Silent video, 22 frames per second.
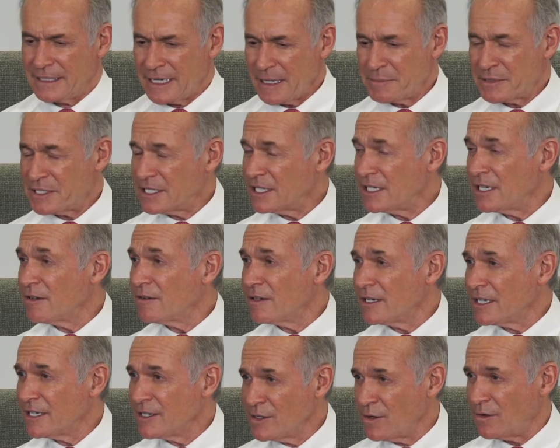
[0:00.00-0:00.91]

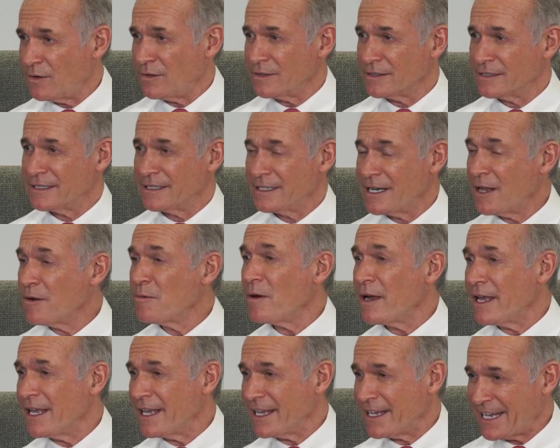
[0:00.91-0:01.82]
Absolutely not. No
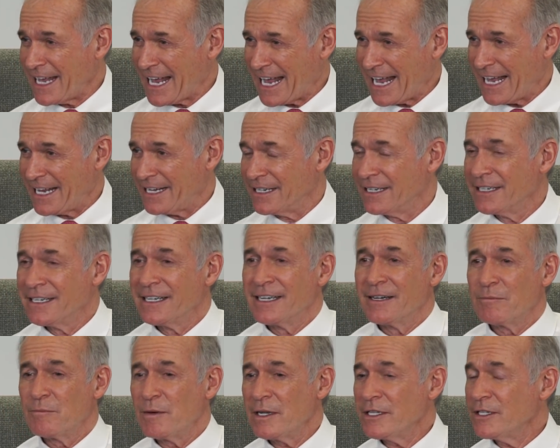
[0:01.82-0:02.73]
way it can.
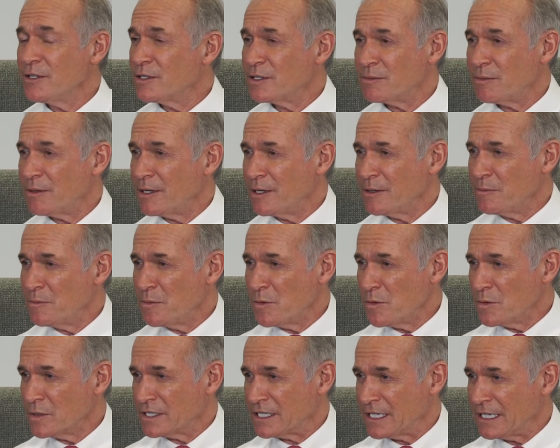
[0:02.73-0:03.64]
When you swallow
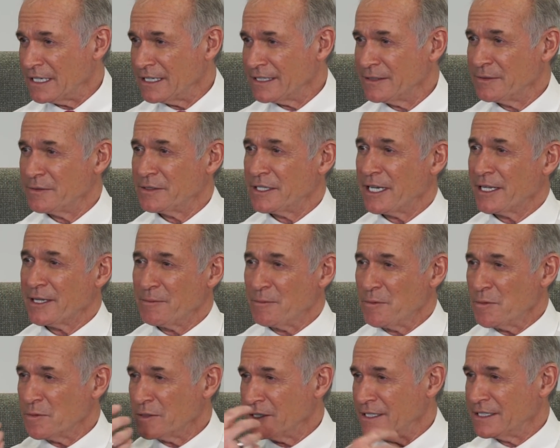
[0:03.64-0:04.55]
water, you take the
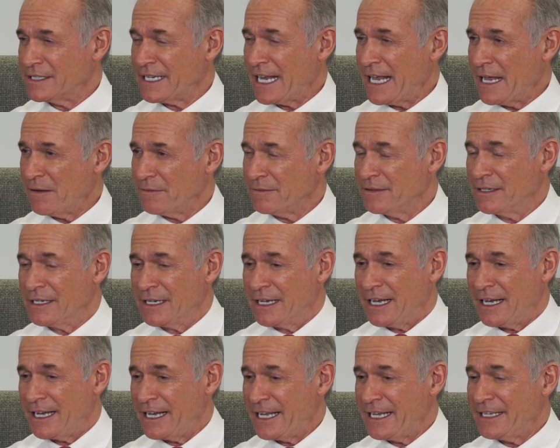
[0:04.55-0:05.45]
water down
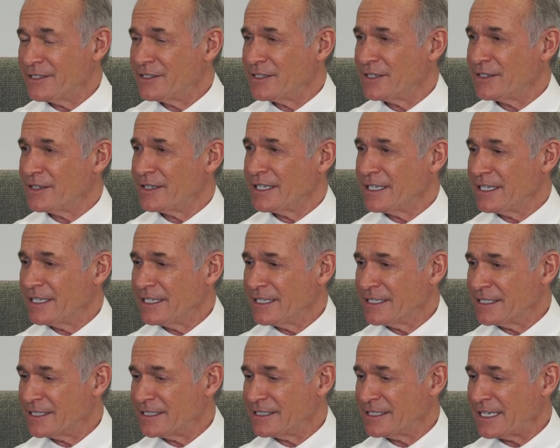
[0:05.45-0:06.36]
uh, into
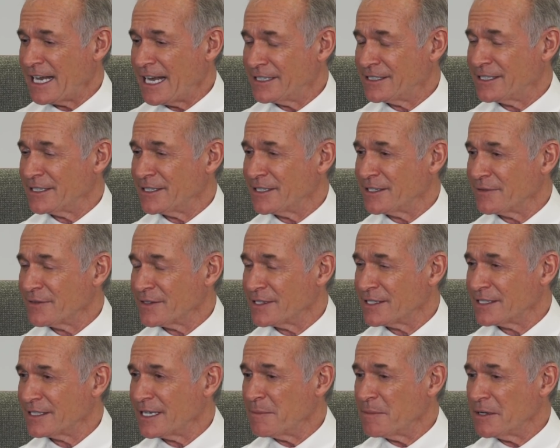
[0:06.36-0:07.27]
the acid of the
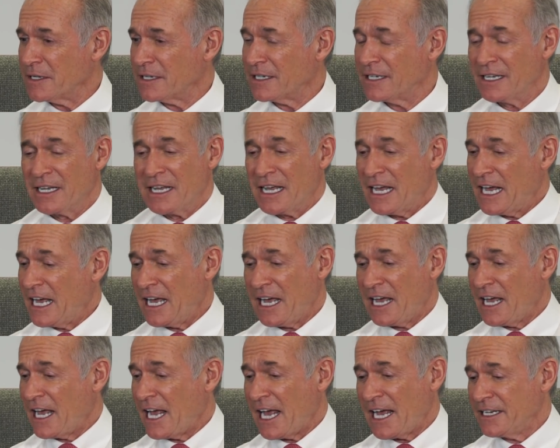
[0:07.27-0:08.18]
stomach
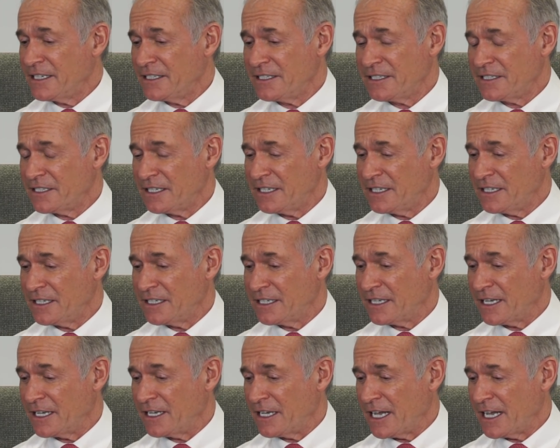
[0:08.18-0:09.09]
uh, and,
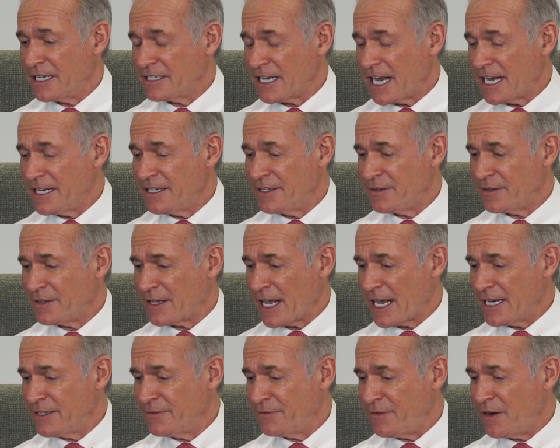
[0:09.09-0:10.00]
uh, and any,
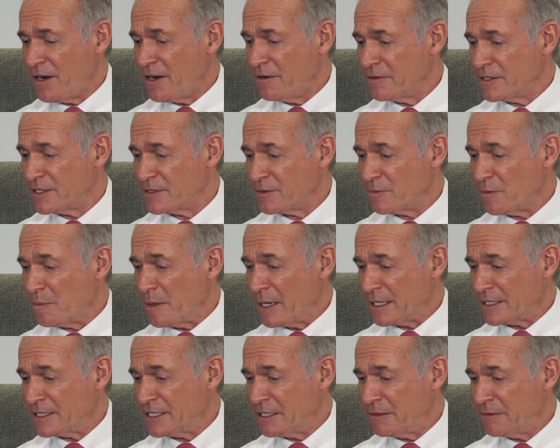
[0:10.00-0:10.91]
any virus or
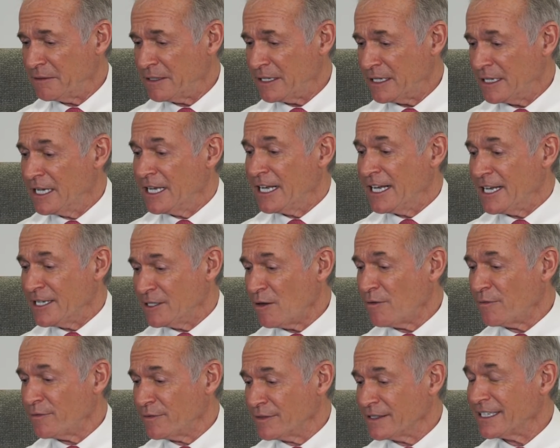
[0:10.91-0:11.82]
bacteria is
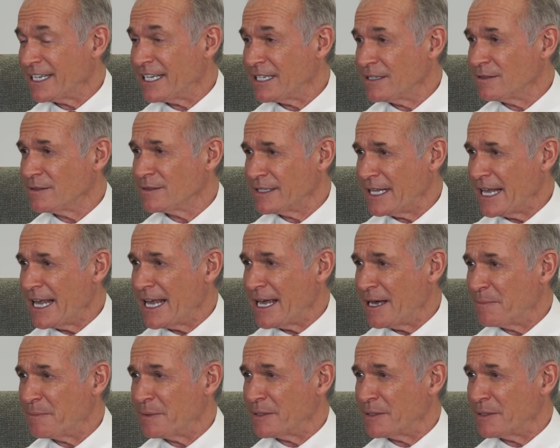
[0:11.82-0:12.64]
often killed there.